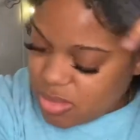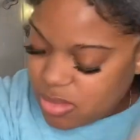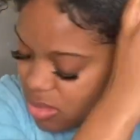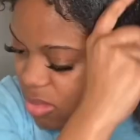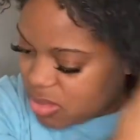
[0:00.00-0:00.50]

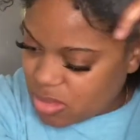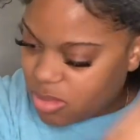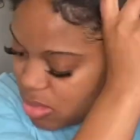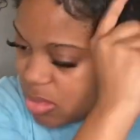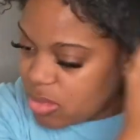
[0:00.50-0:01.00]

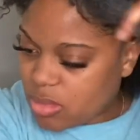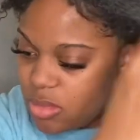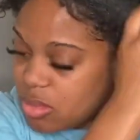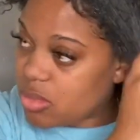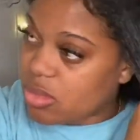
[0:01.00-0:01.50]
Um, not
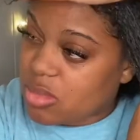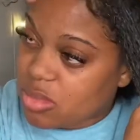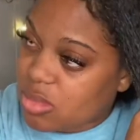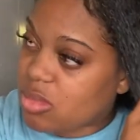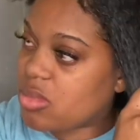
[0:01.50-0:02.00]
like
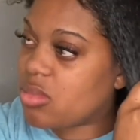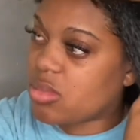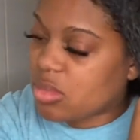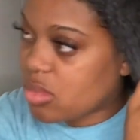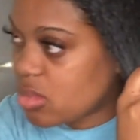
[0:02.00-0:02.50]
soaking wet,
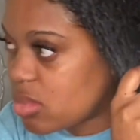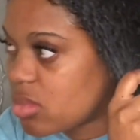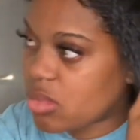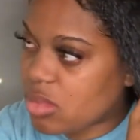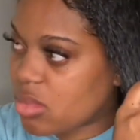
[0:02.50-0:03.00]
but
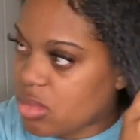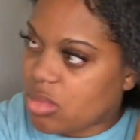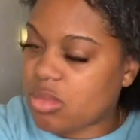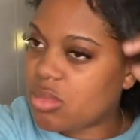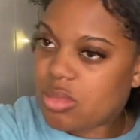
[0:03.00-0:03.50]
just getting
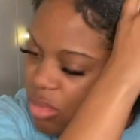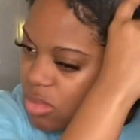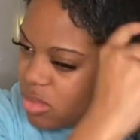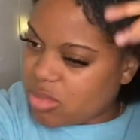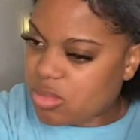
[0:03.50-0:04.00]
it wet
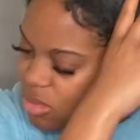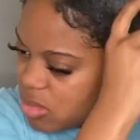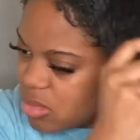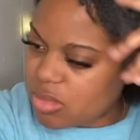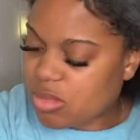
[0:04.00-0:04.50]
just a little
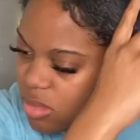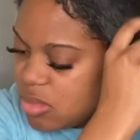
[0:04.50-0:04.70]
bit.